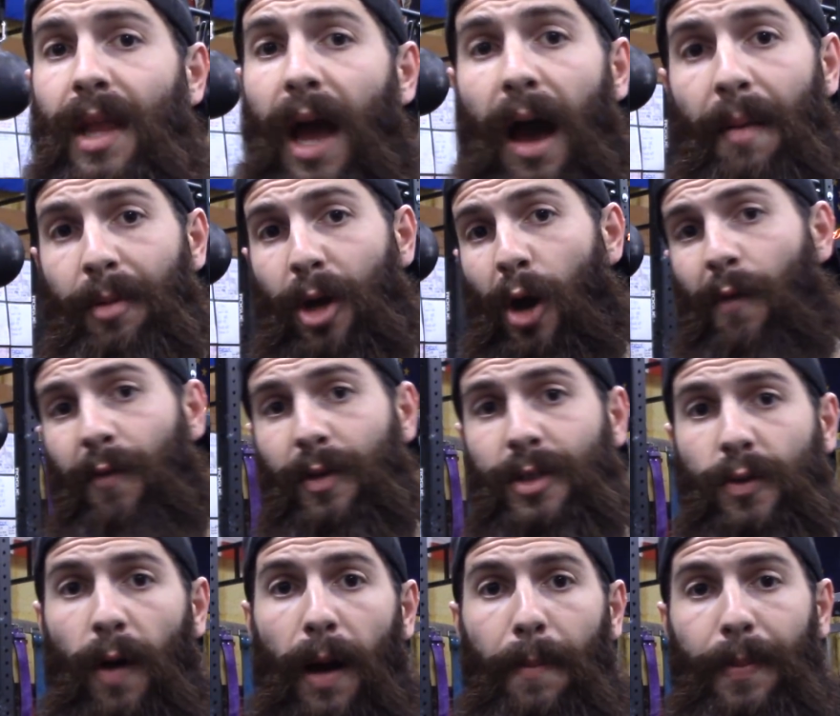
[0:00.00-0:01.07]
I'm going to go for a
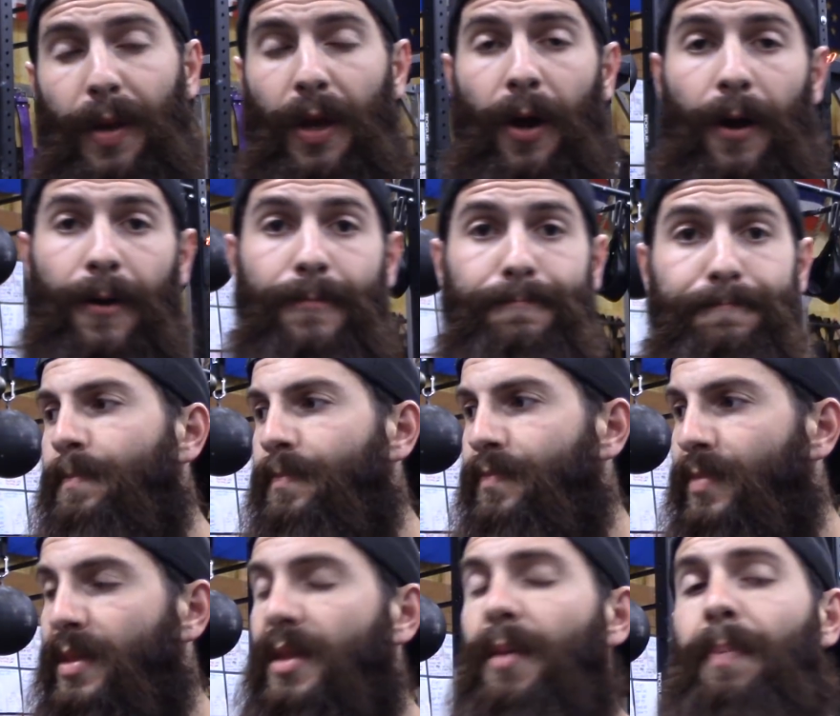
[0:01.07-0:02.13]
squat PR.
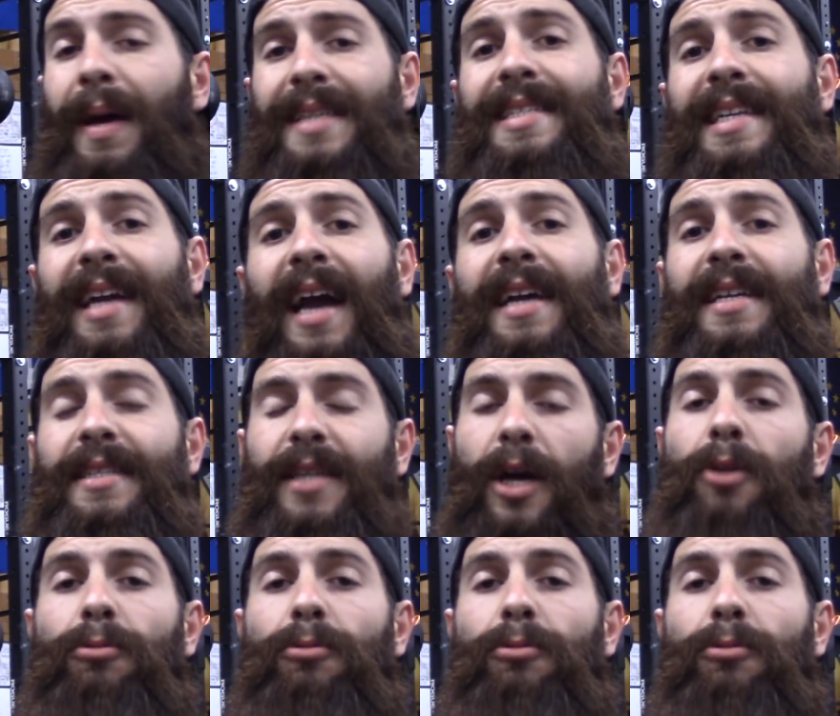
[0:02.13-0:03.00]
The best thing I can tell you